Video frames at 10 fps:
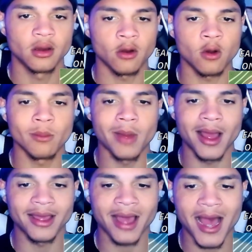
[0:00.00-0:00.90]
Oh
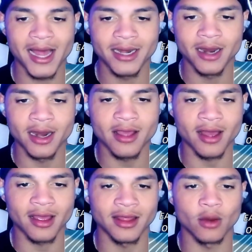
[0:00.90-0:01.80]
my god. None of
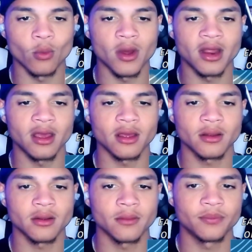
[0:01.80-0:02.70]
y'all can land one hit.
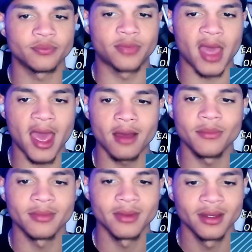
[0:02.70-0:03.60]

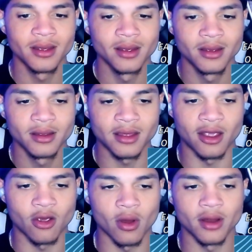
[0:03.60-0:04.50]
Damn.
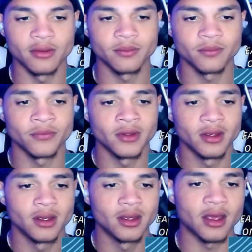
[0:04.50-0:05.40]
Yeah, go on.
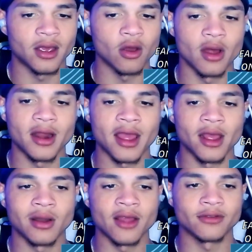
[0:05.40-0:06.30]
Yeah, go on. I ain't
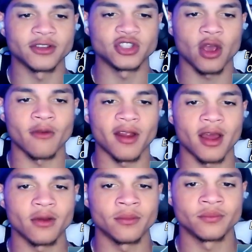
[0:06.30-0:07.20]
gonna lie. You're such an L right
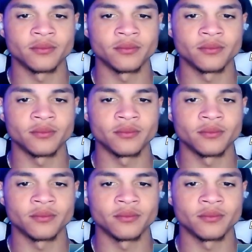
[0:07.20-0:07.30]
now.